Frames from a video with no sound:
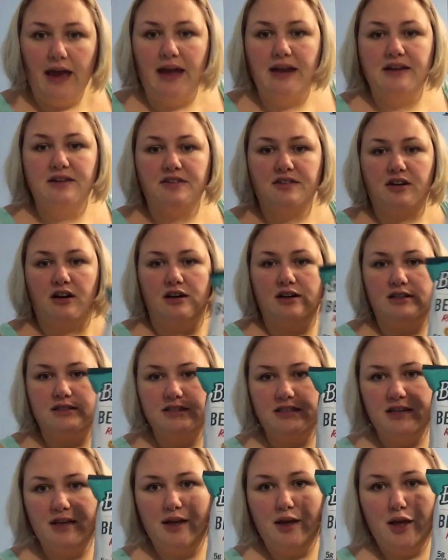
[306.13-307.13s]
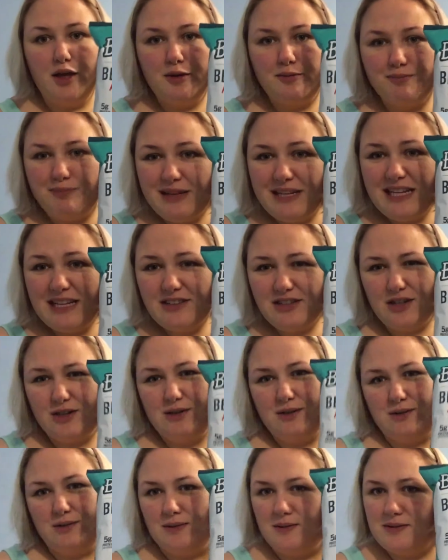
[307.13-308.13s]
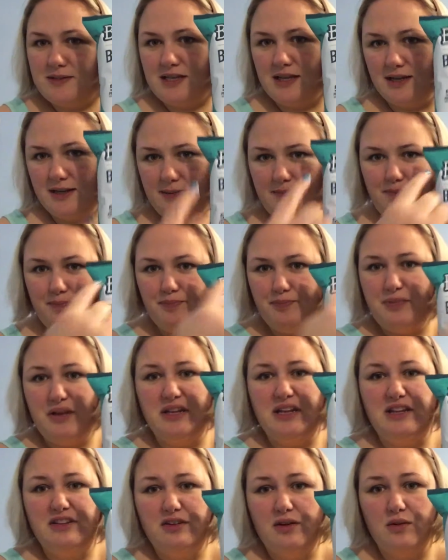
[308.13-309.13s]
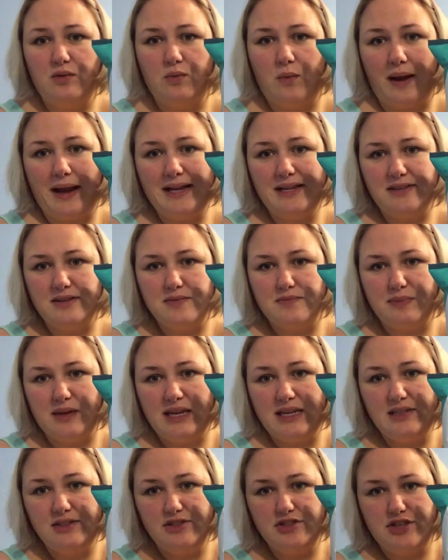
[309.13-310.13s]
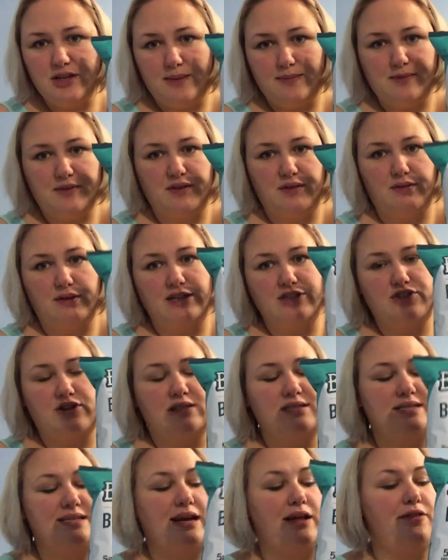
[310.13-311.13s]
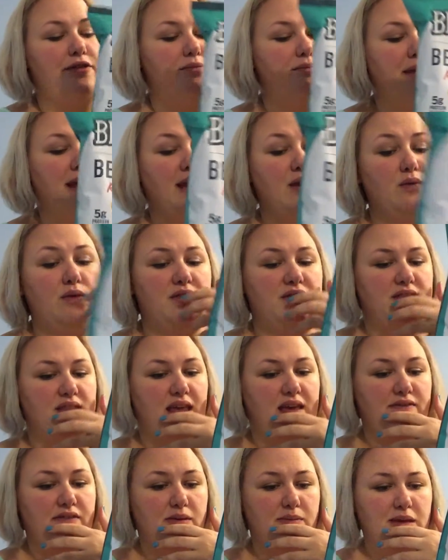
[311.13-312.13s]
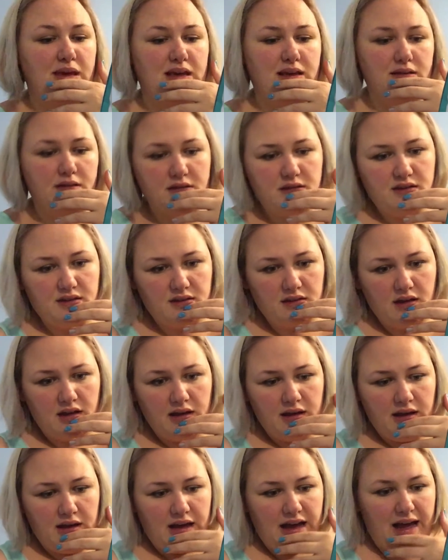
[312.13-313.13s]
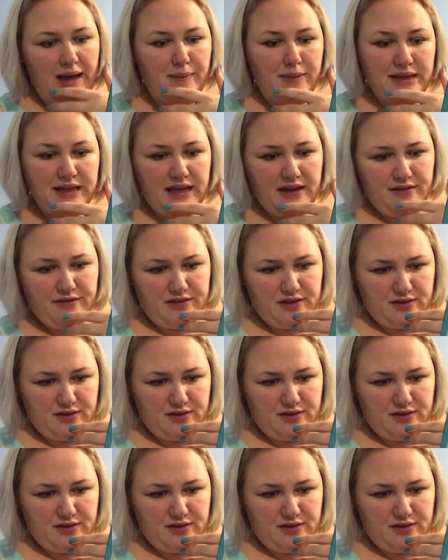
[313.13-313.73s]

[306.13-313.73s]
And it is called Beanie Toes. Beanie Toes white bean chips, restaurant style. They're made with navy beans, I believe.